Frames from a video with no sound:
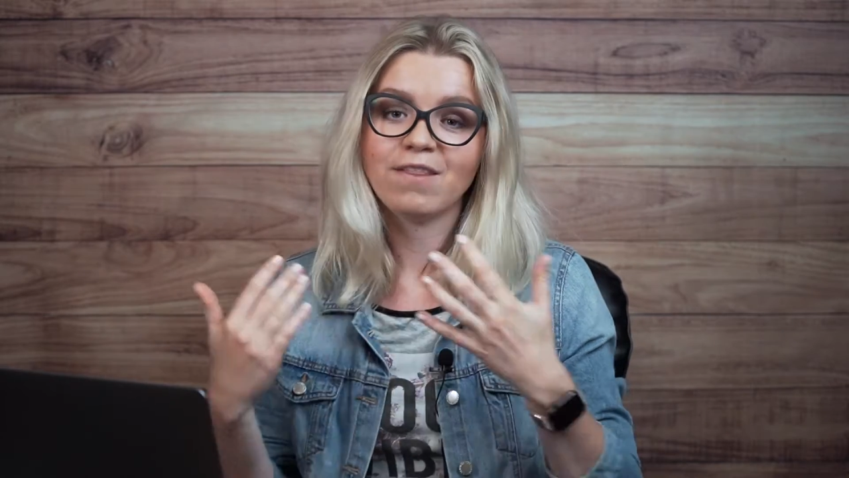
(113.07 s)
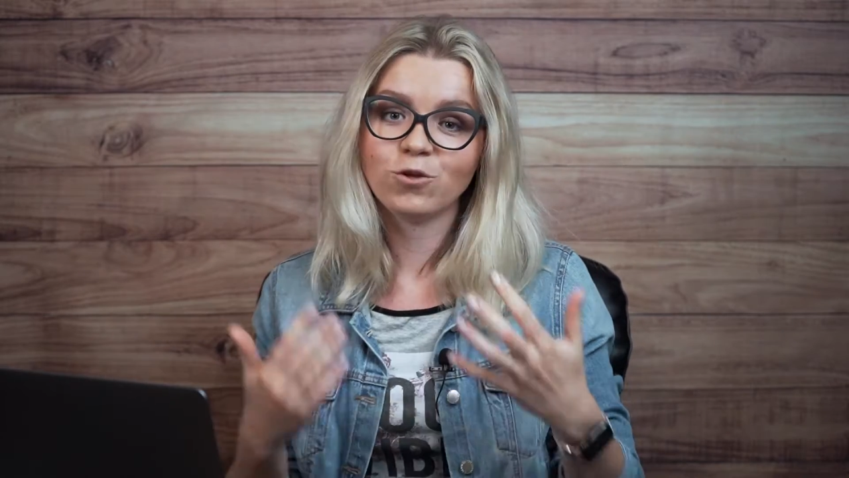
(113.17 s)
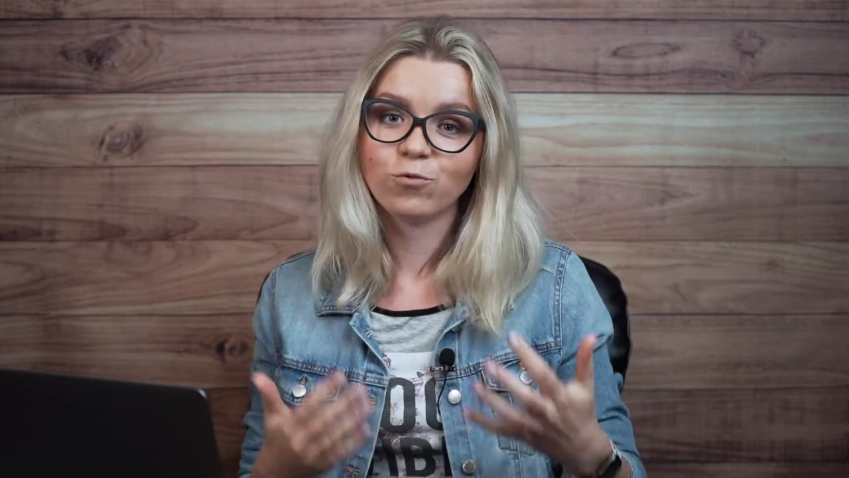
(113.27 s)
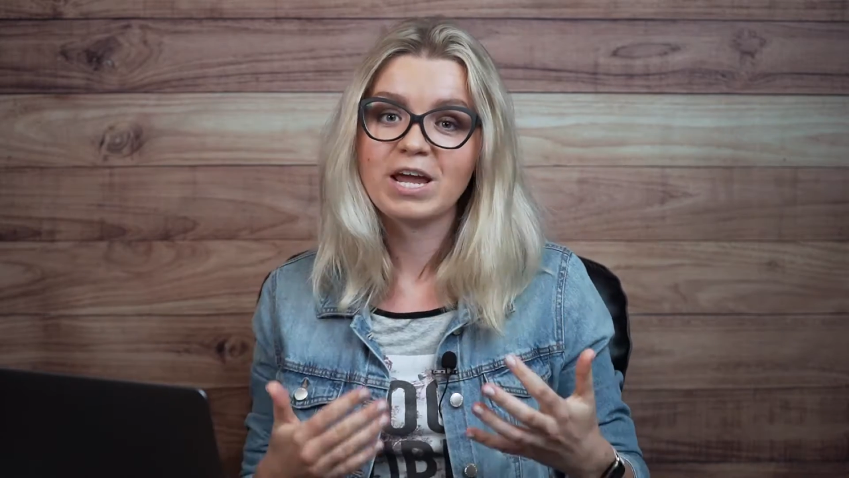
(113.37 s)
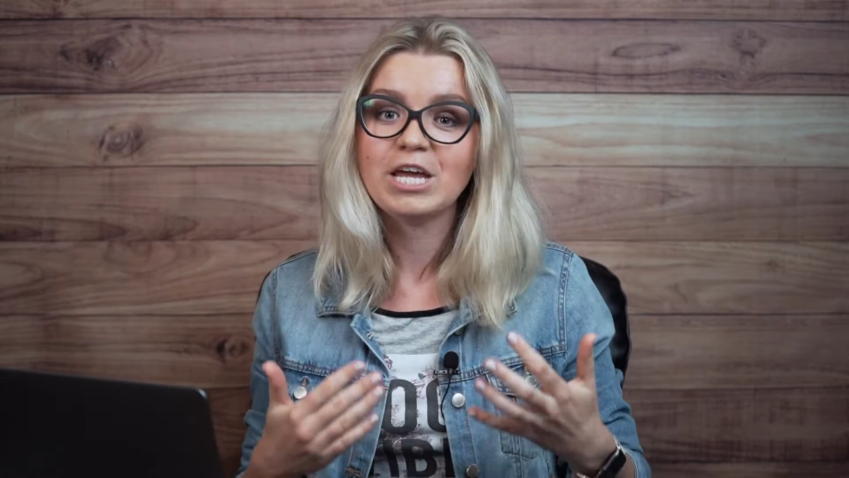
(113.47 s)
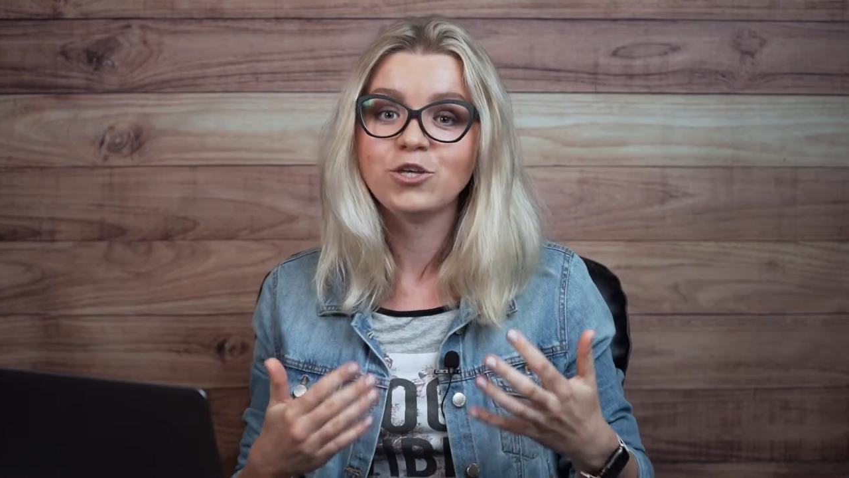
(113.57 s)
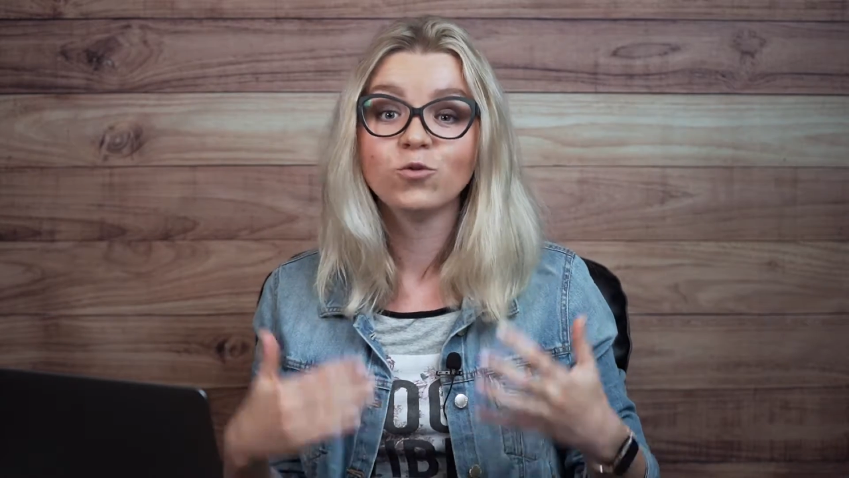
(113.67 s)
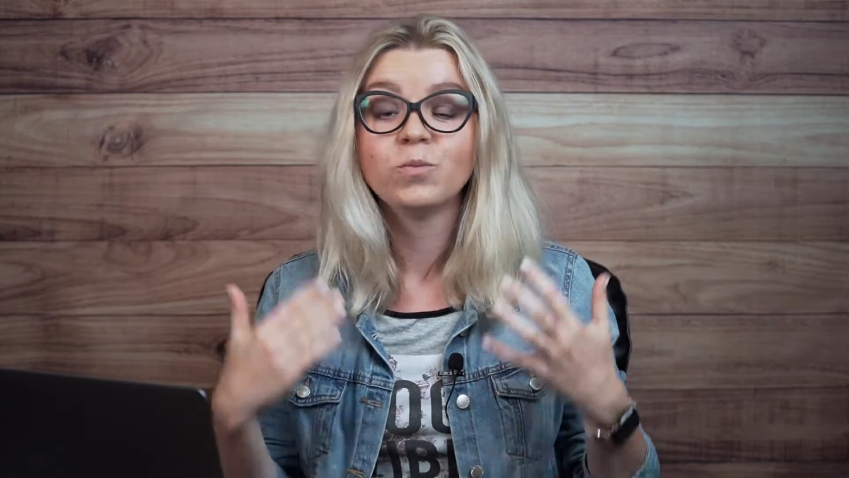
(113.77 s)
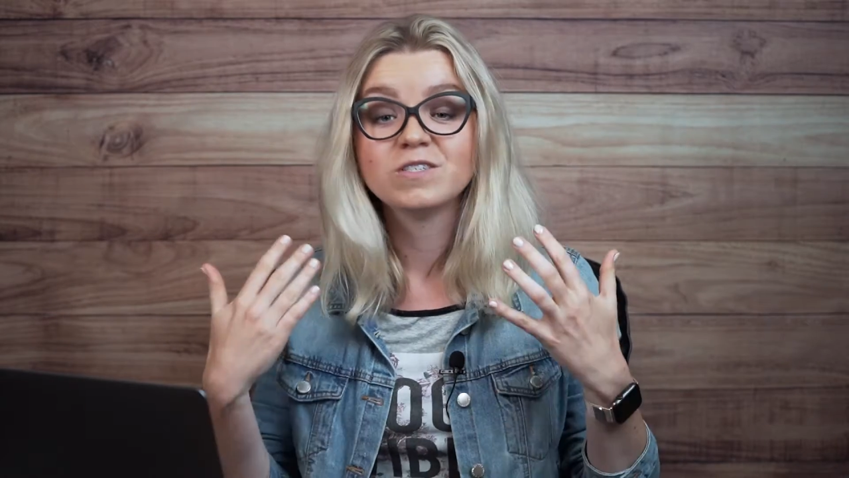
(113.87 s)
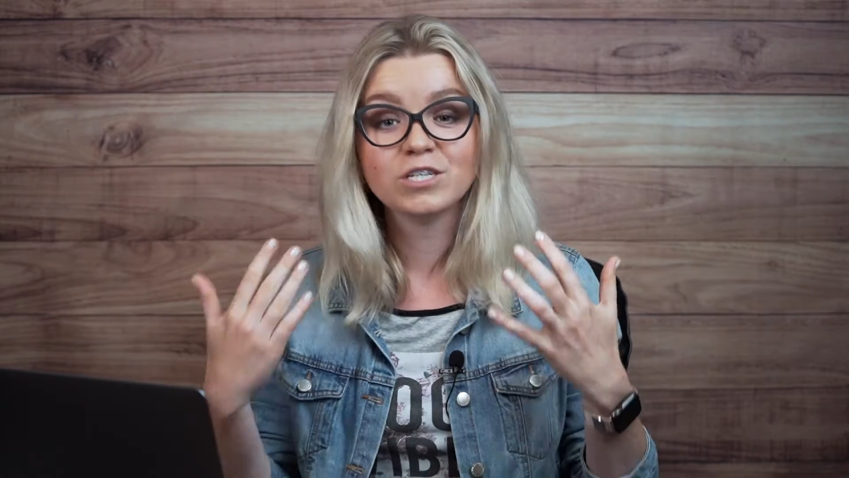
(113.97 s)
and the way
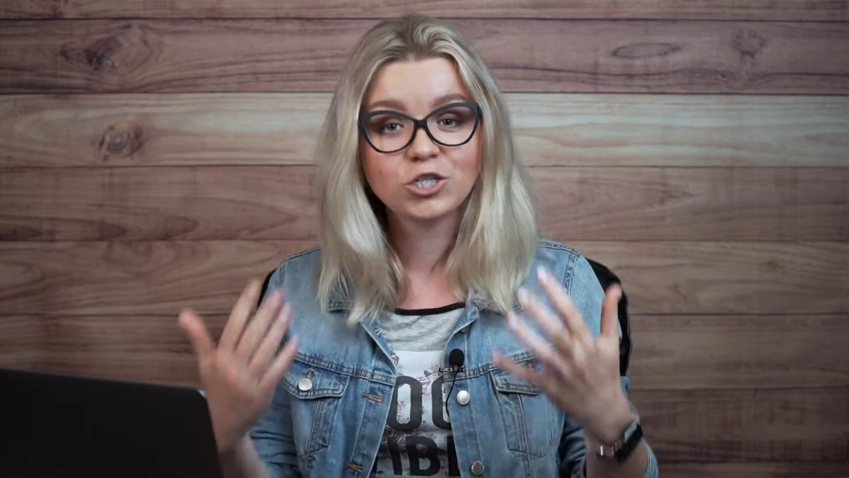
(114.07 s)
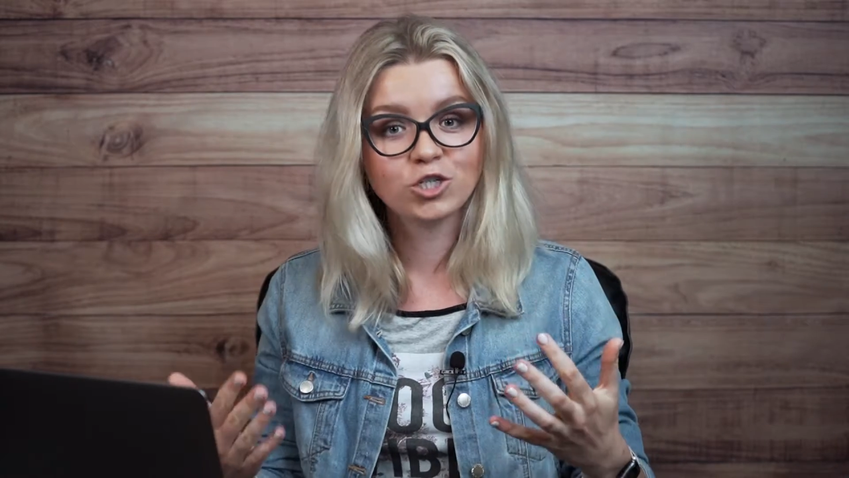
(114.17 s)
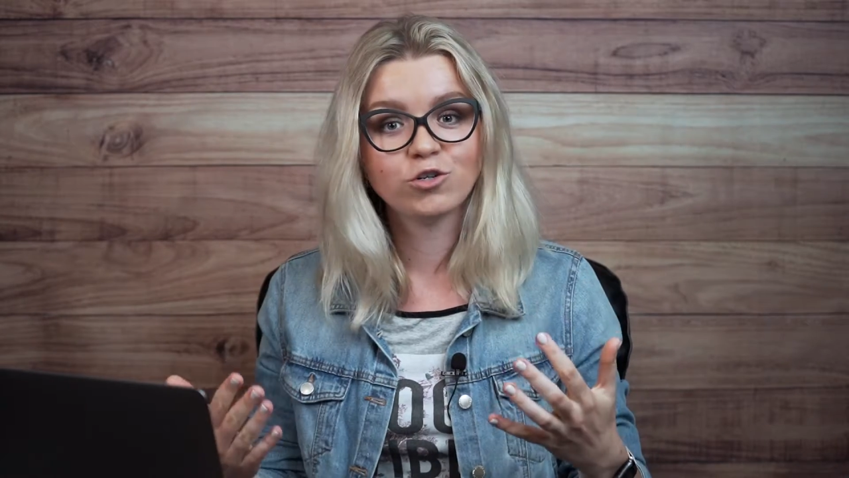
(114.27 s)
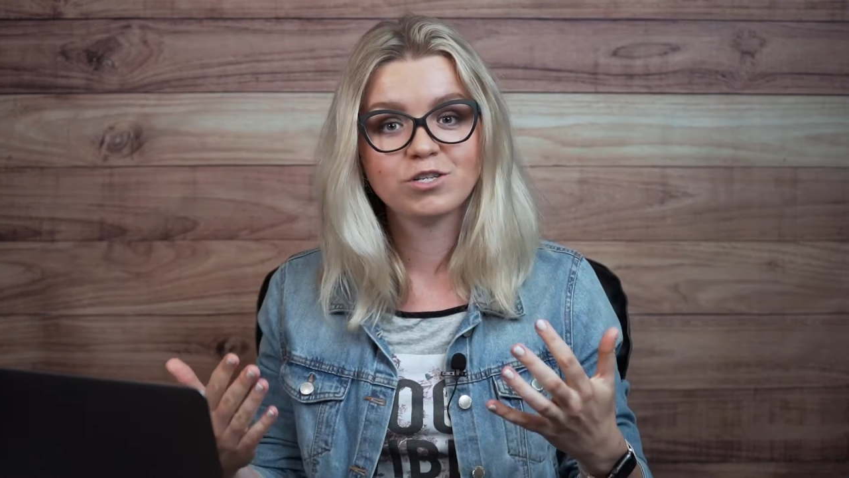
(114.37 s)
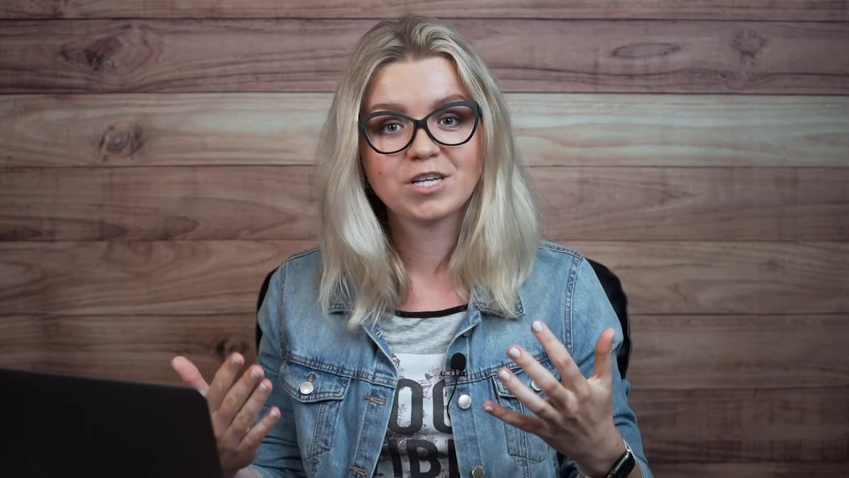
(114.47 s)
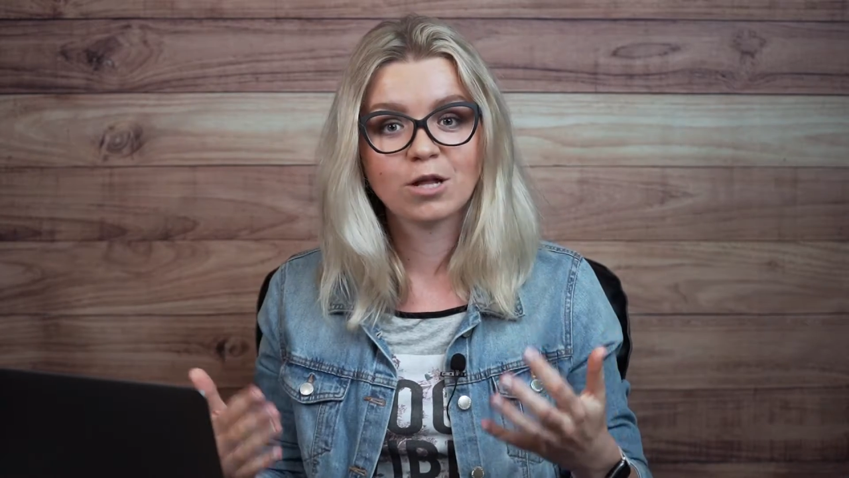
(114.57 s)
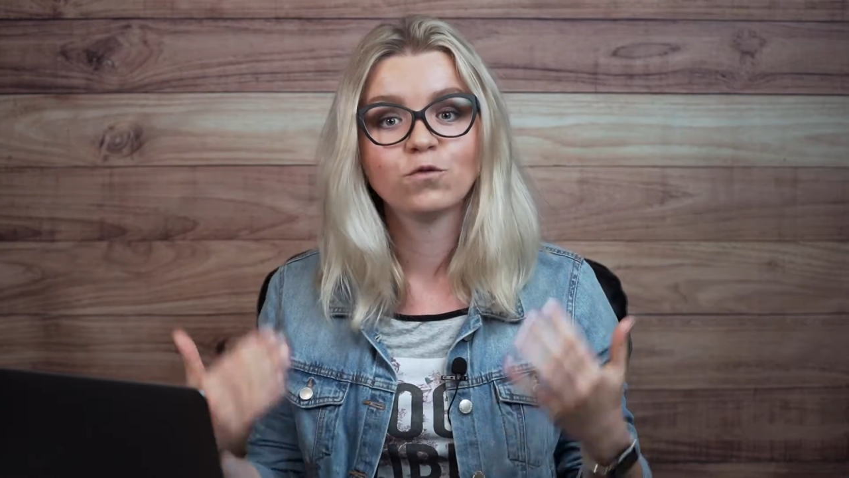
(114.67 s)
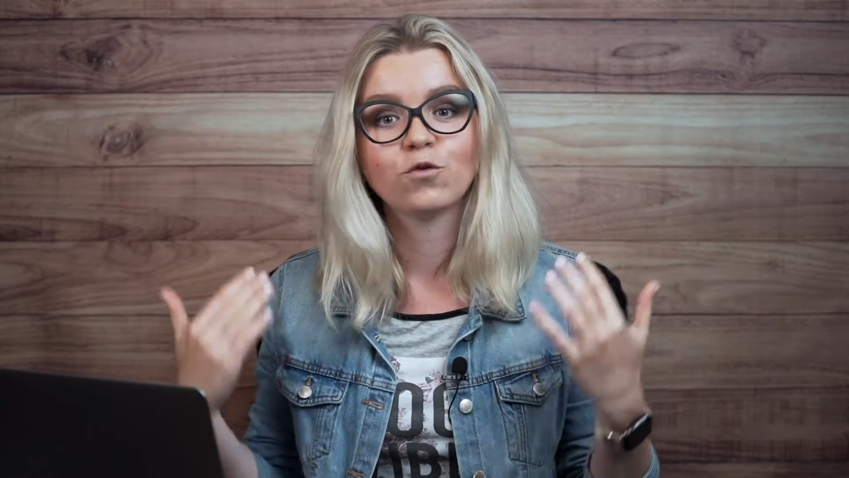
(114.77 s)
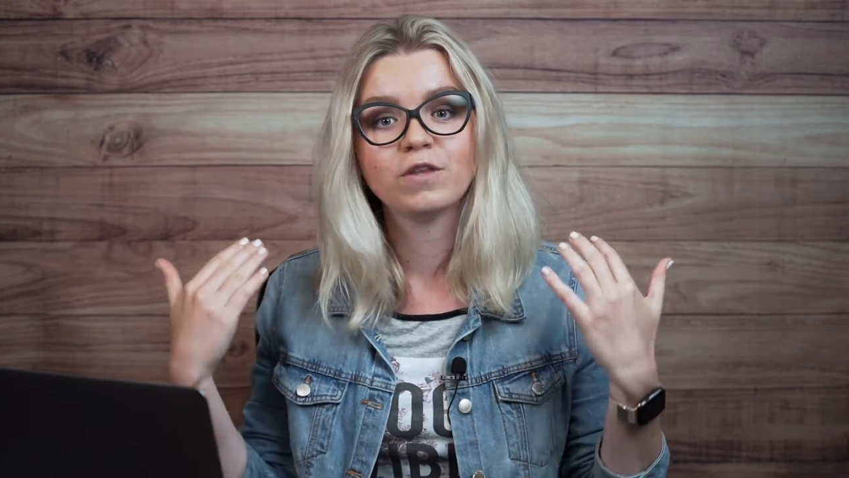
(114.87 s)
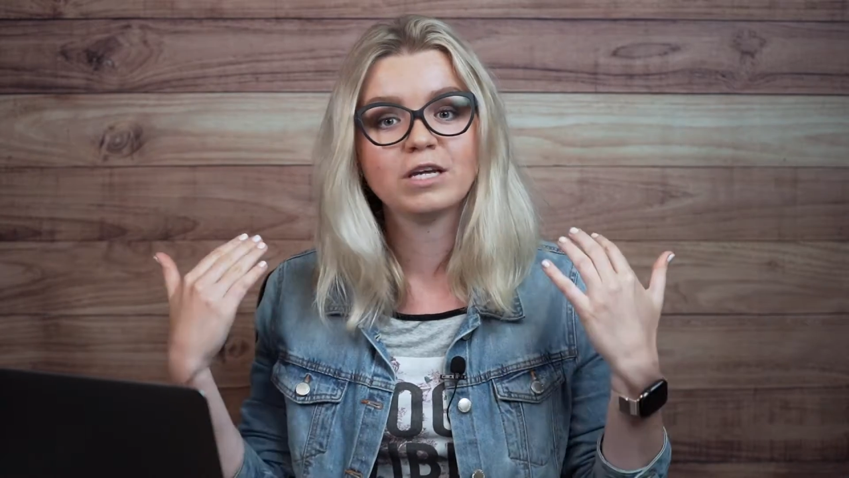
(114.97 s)
you position yourself for